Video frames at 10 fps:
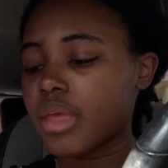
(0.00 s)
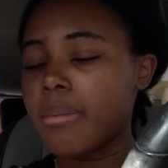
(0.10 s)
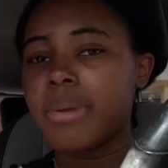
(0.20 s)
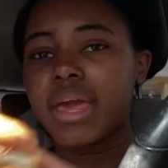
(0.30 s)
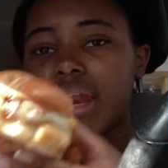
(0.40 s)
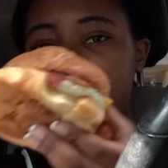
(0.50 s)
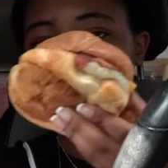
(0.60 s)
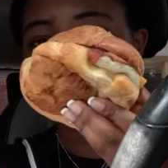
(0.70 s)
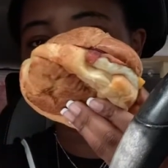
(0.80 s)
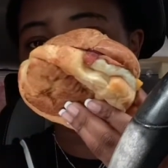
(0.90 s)
bacon, egg,
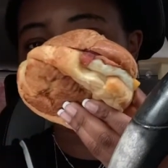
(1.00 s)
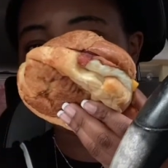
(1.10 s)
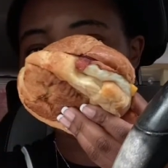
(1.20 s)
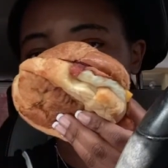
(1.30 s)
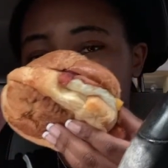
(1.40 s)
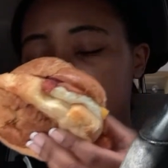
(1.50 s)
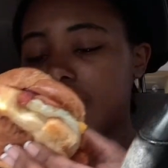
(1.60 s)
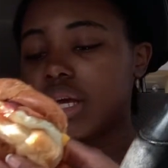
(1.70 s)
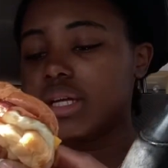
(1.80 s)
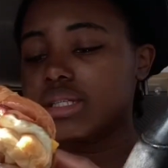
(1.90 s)
and cheese croissant
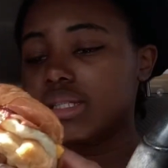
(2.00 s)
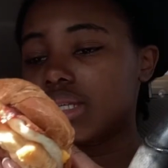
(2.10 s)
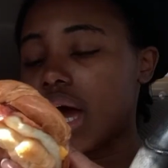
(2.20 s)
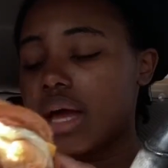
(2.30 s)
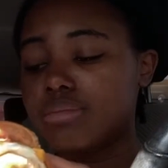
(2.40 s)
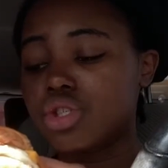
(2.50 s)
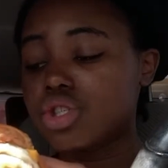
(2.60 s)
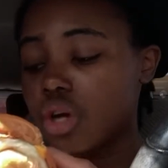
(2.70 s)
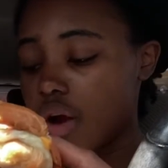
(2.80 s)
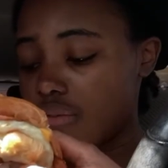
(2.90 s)
because I'm
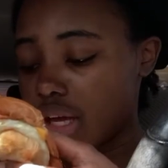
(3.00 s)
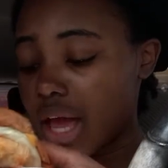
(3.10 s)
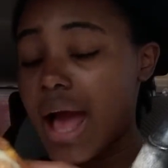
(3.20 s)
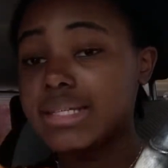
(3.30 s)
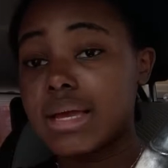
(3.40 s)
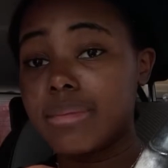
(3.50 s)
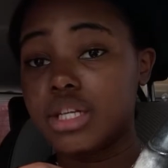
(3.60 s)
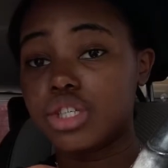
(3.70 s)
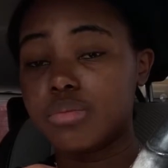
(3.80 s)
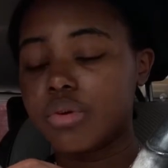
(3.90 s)
starving, as I
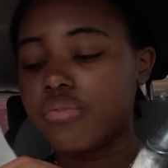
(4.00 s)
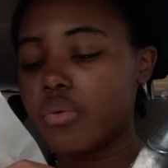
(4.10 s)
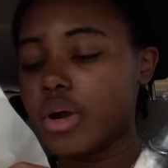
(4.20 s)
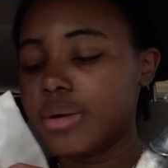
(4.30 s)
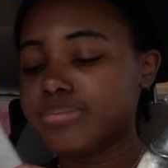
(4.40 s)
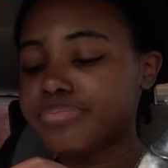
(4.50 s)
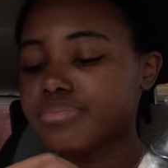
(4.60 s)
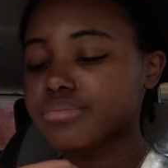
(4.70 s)
mentioned before.